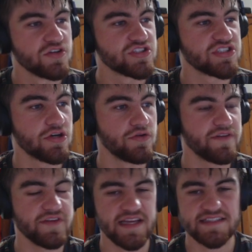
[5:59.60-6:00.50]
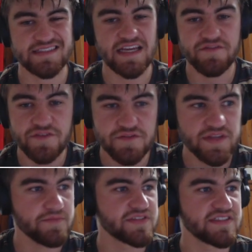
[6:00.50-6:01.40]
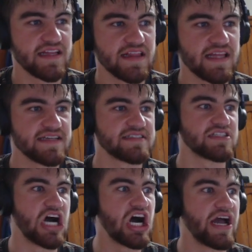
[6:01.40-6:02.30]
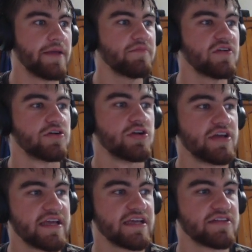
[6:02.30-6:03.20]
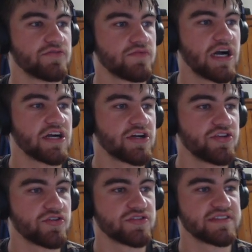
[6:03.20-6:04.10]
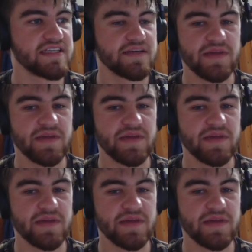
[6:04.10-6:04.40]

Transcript: So if he gets 10-15% less time in the ruck, you could see him